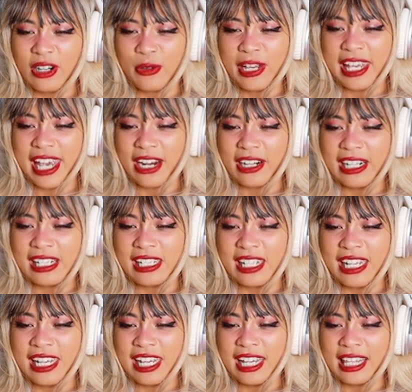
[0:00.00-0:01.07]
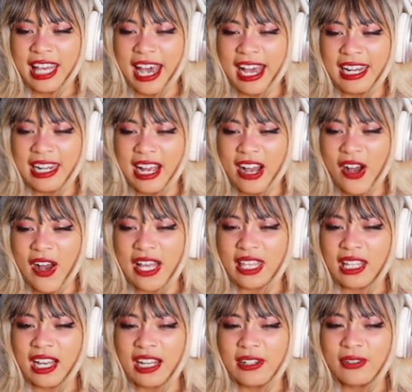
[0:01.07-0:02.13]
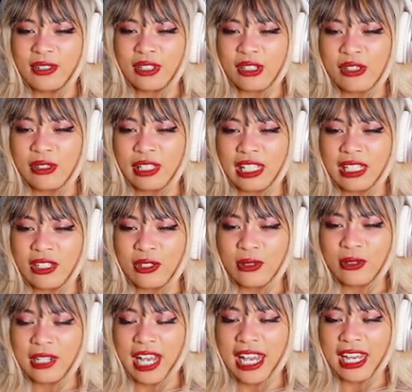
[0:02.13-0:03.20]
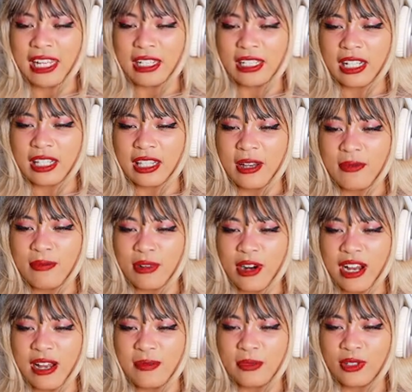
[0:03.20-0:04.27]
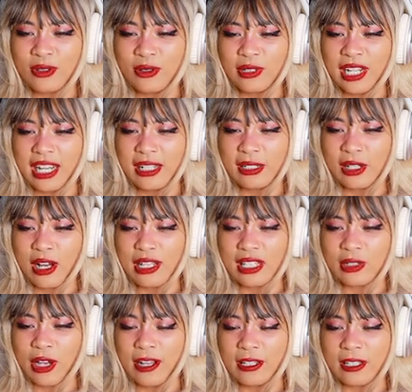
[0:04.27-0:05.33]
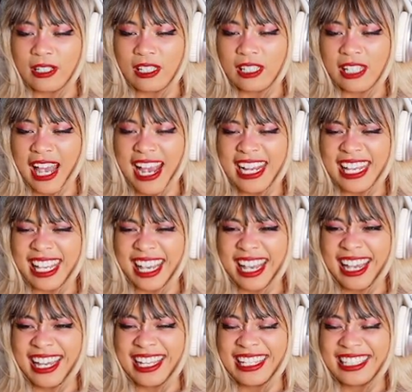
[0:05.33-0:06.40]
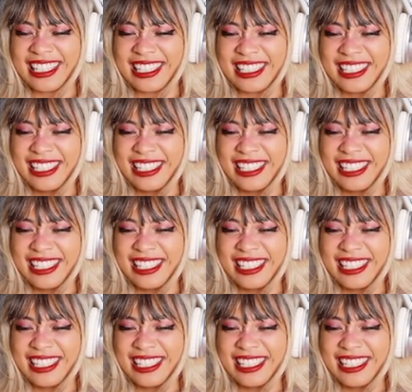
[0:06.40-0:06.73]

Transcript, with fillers: Are we guaranteeing that now? I thought it was only 2 days. I thought prime 2 days, not 10 seconds.